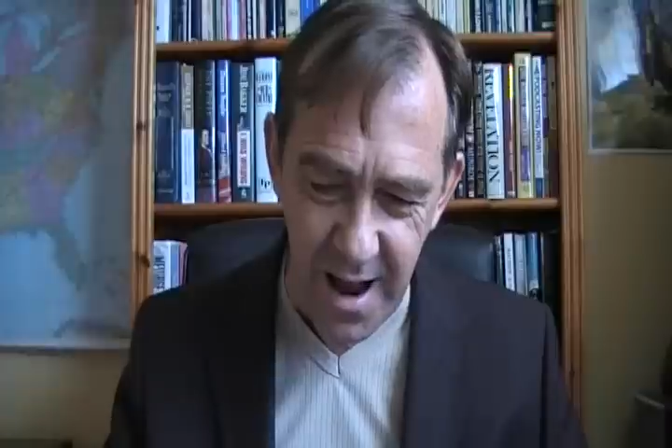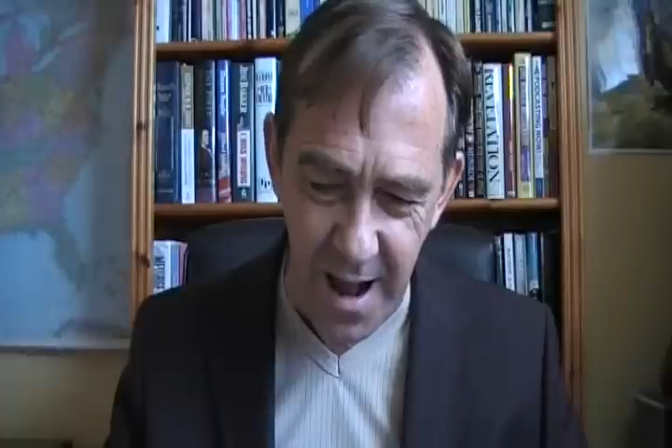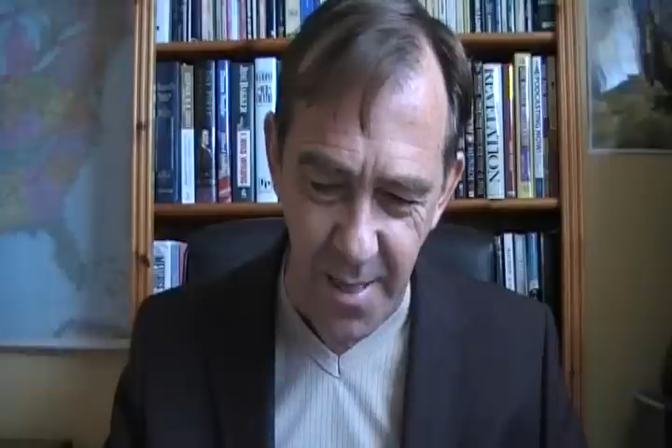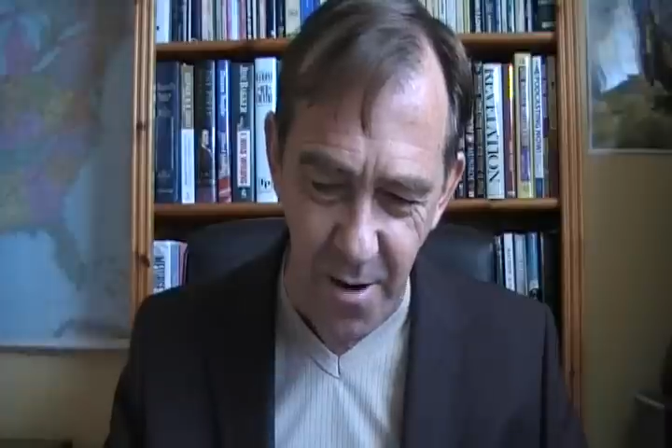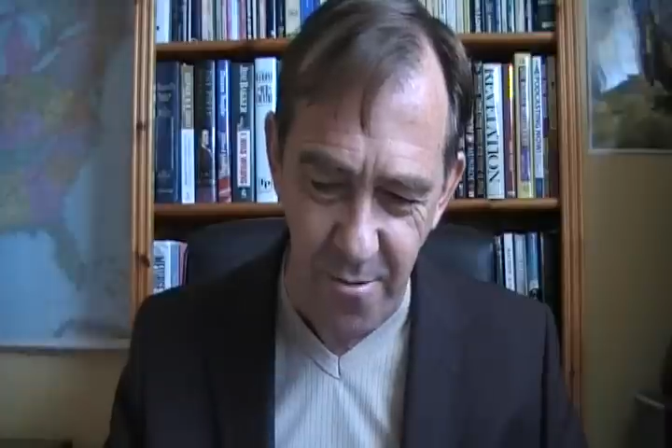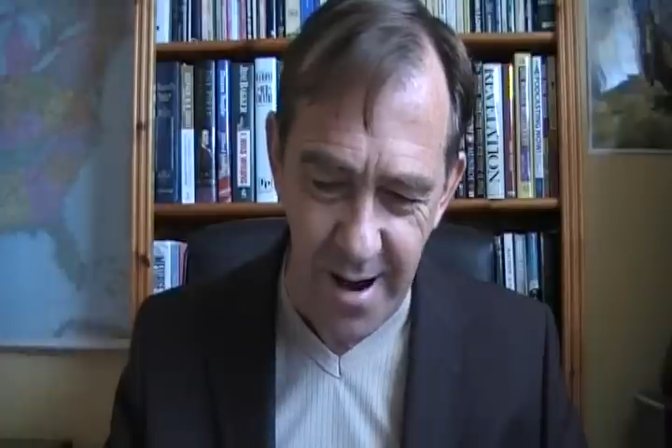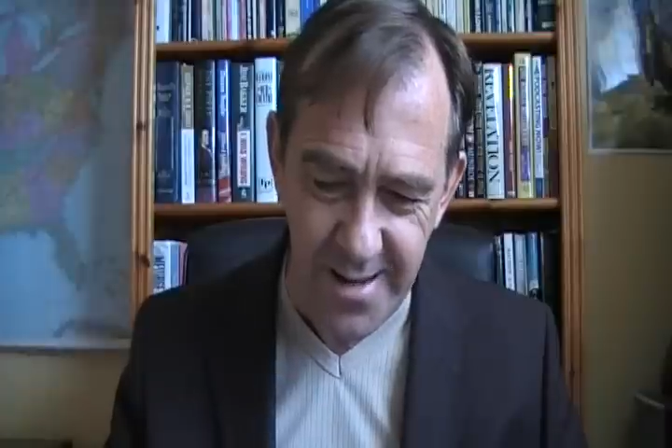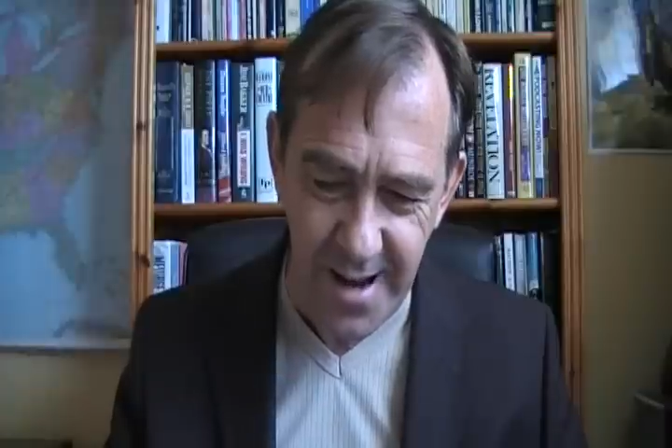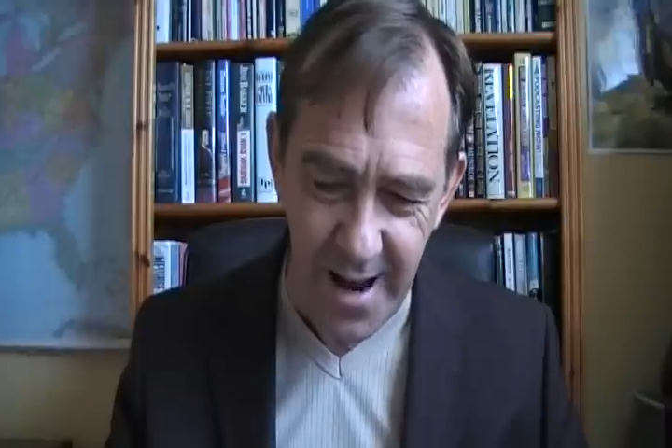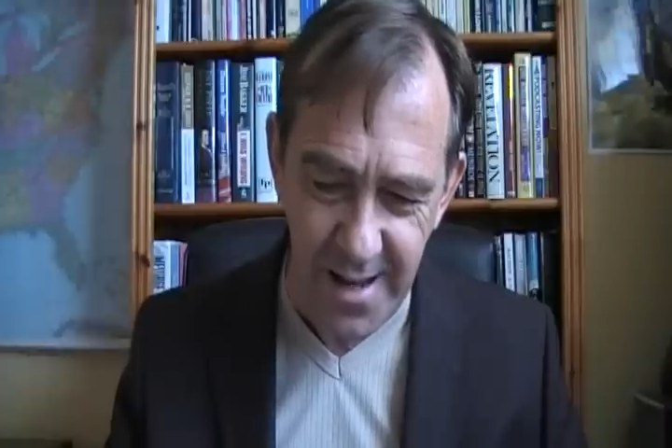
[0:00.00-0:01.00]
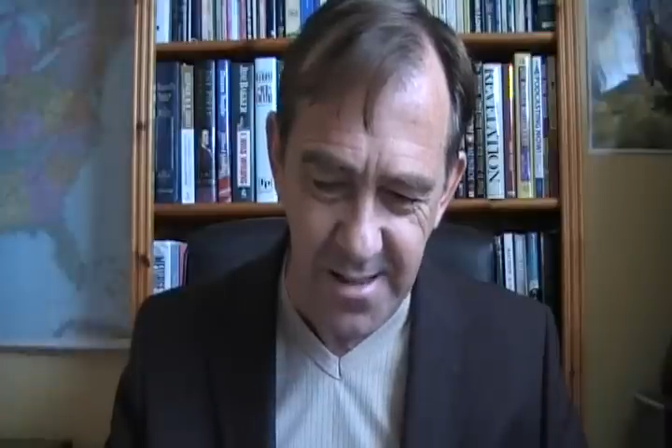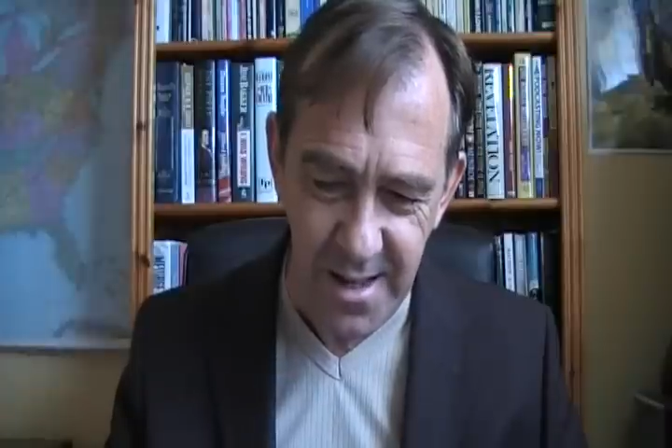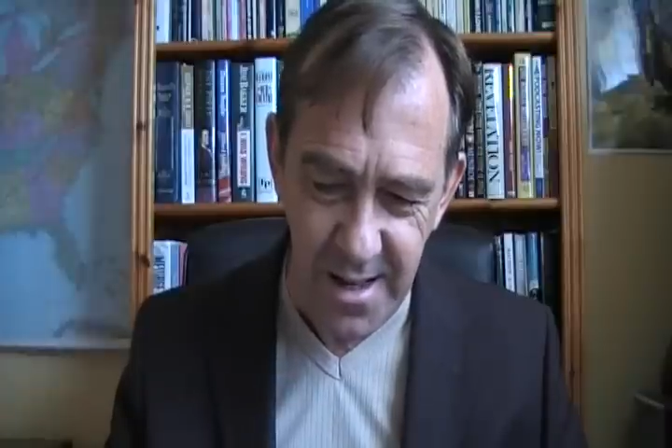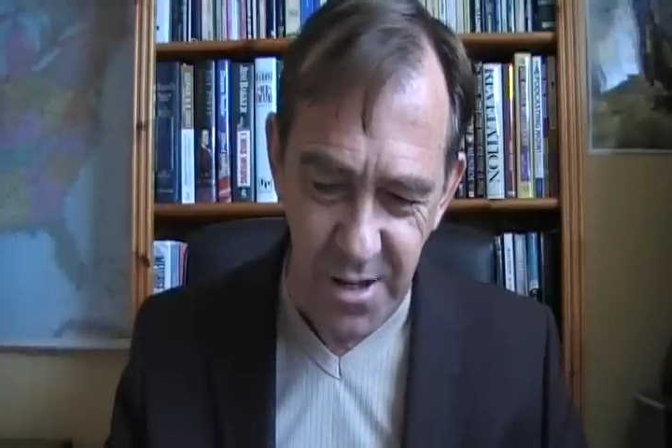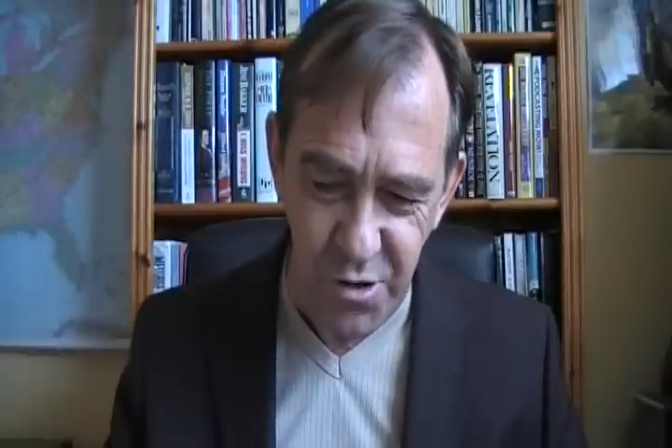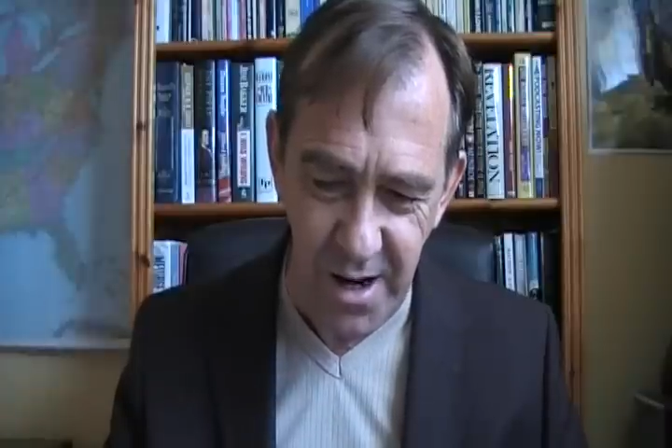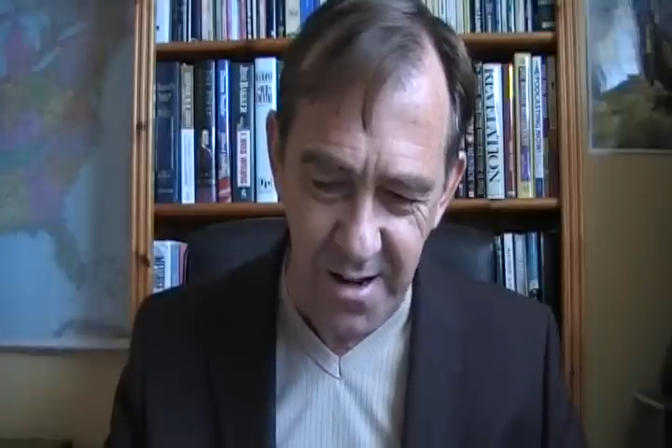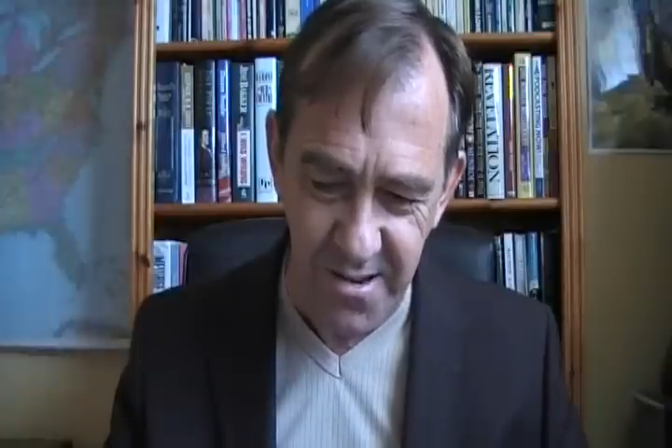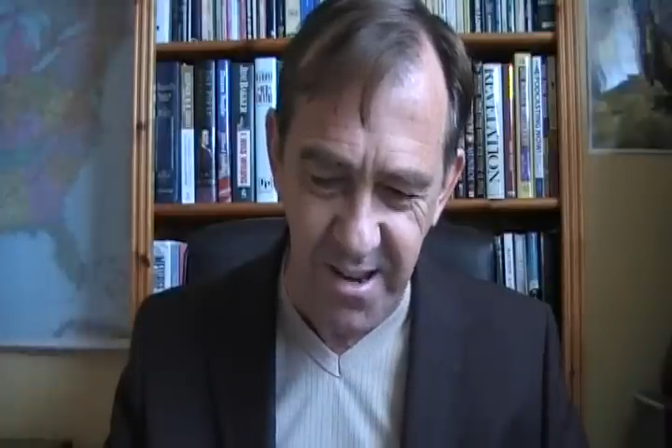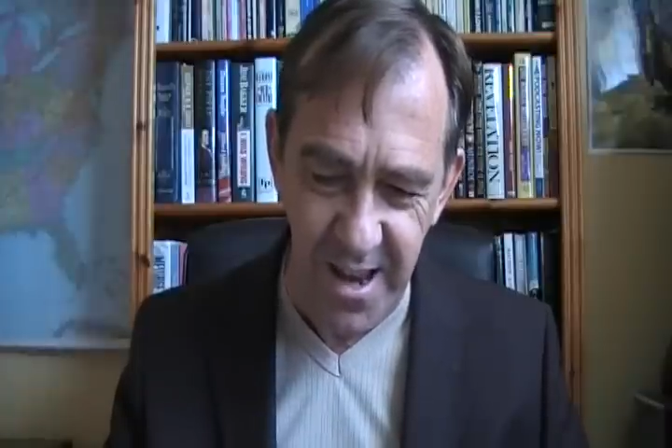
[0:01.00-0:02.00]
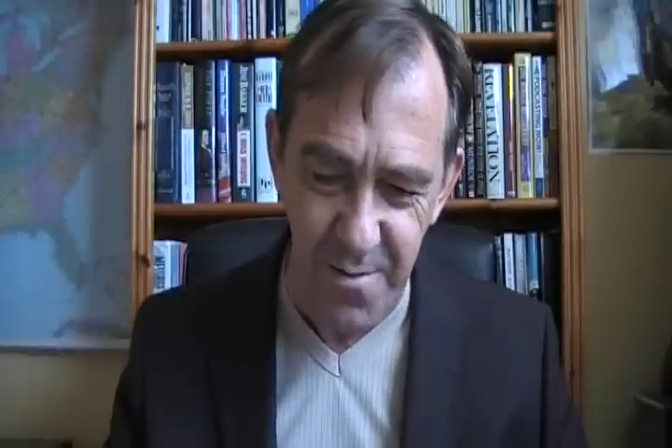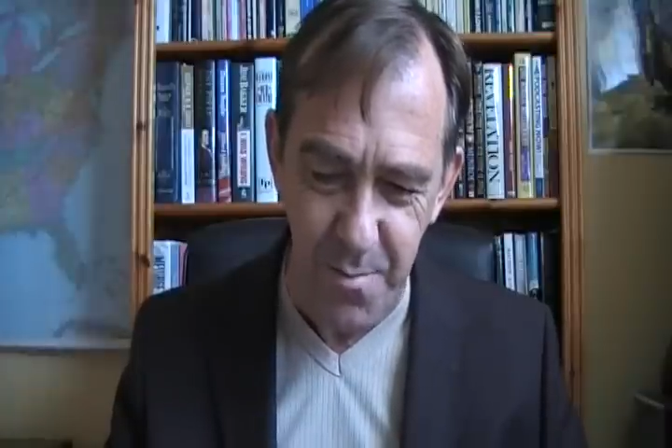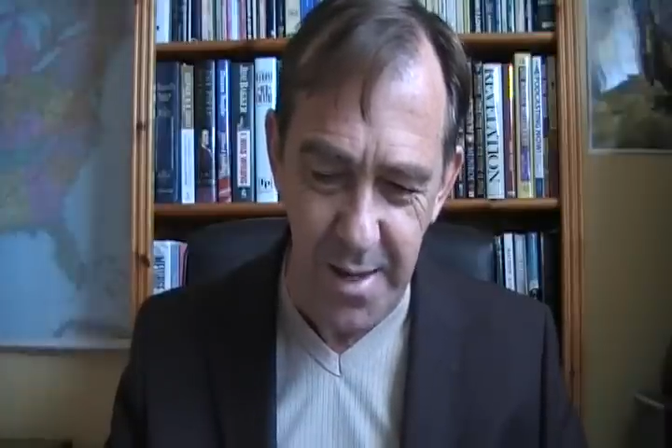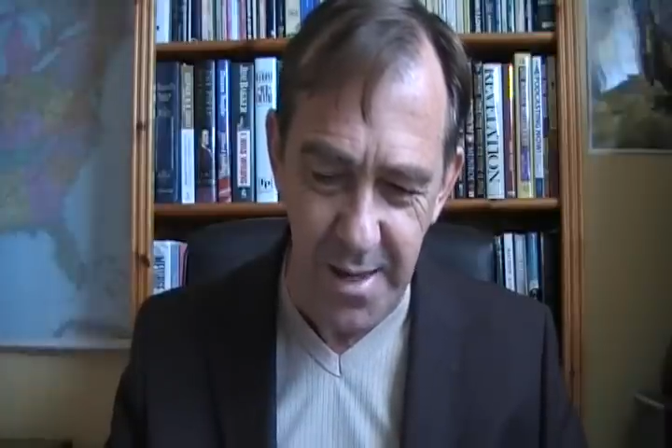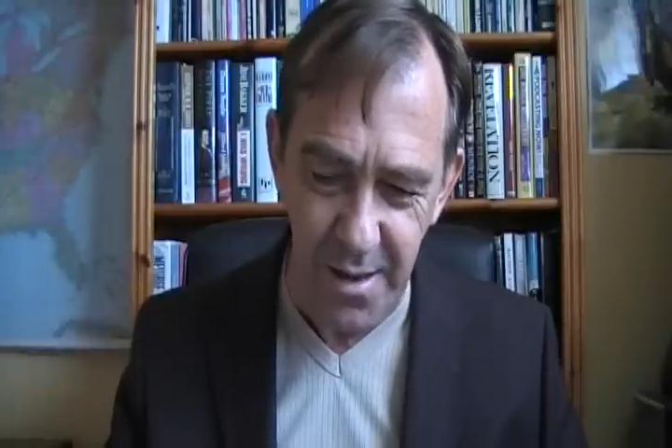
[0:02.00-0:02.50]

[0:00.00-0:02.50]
and thy right hand shall save me.